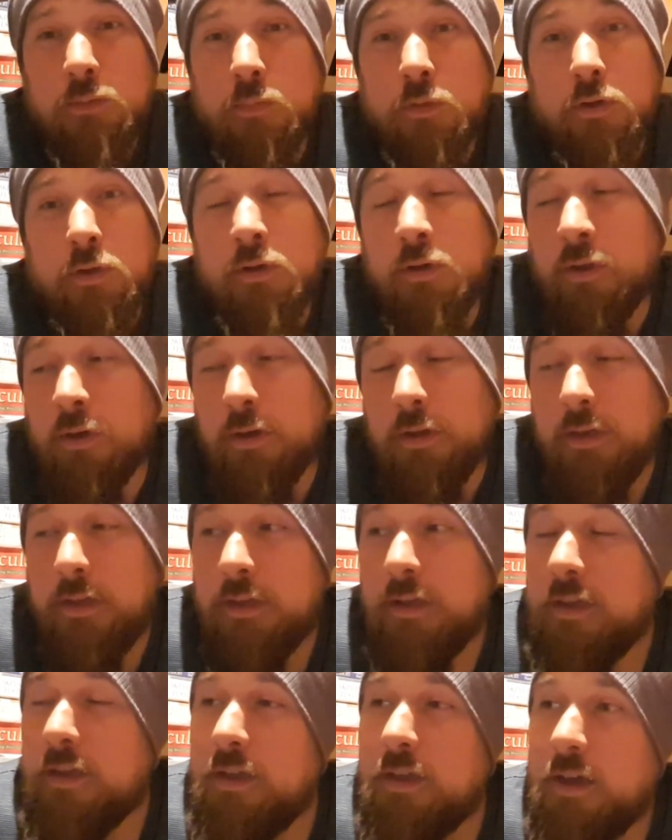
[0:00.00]
I'm not gonna
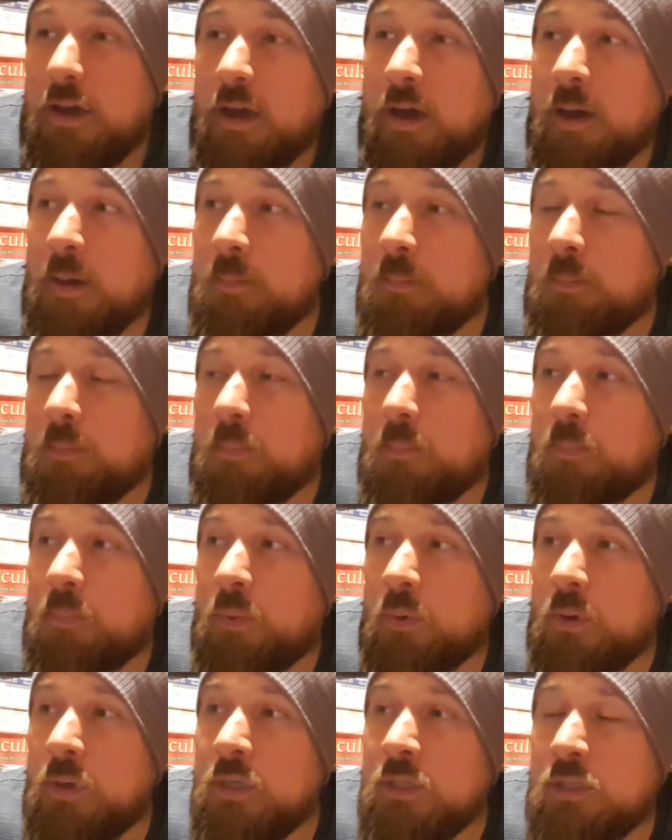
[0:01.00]
lie,
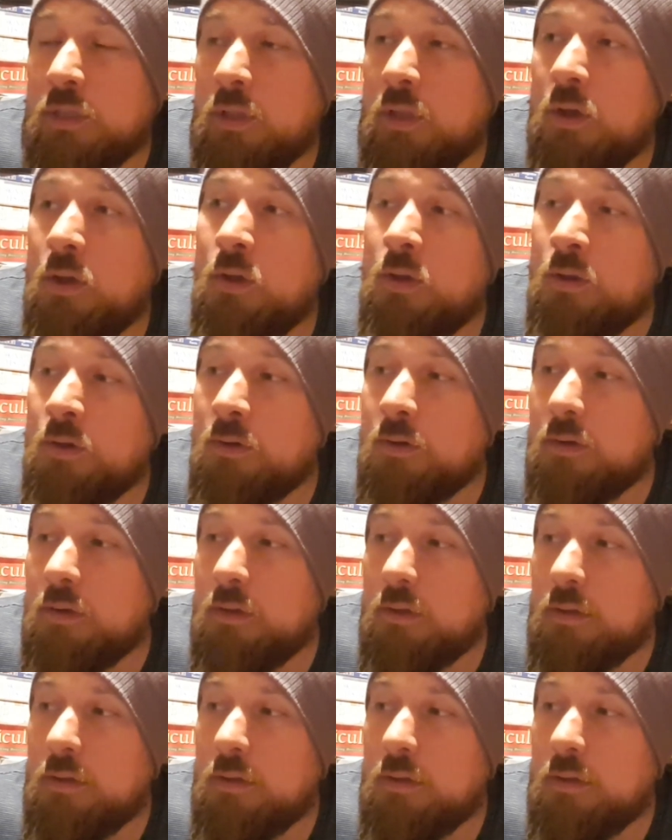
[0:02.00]
but he's learned